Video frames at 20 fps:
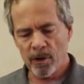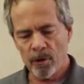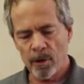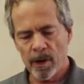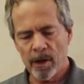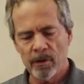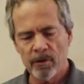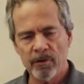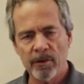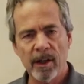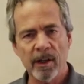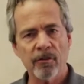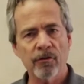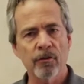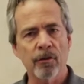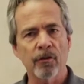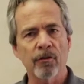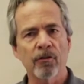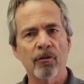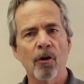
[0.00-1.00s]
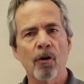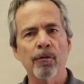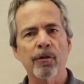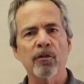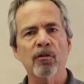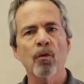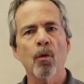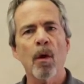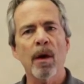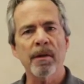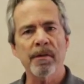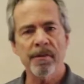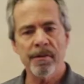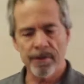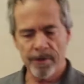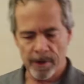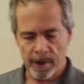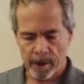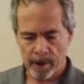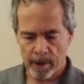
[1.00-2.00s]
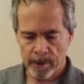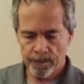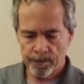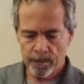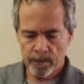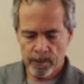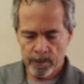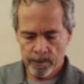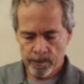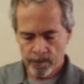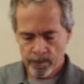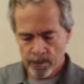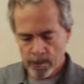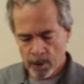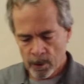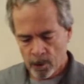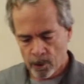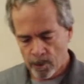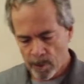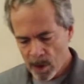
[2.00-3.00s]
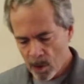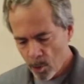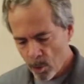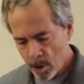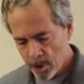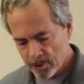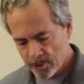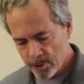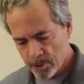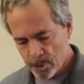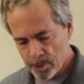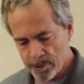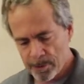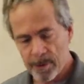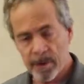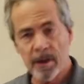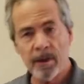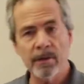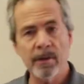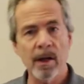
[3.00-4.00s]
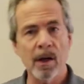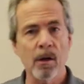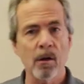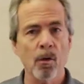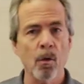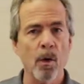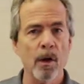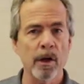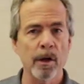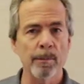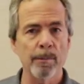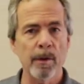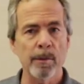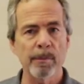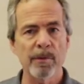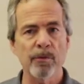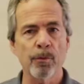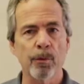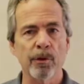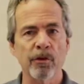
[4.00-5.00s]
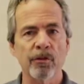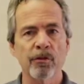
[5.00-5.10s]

granite texture itself is quite thick. You may want to thin it down quite a bit before you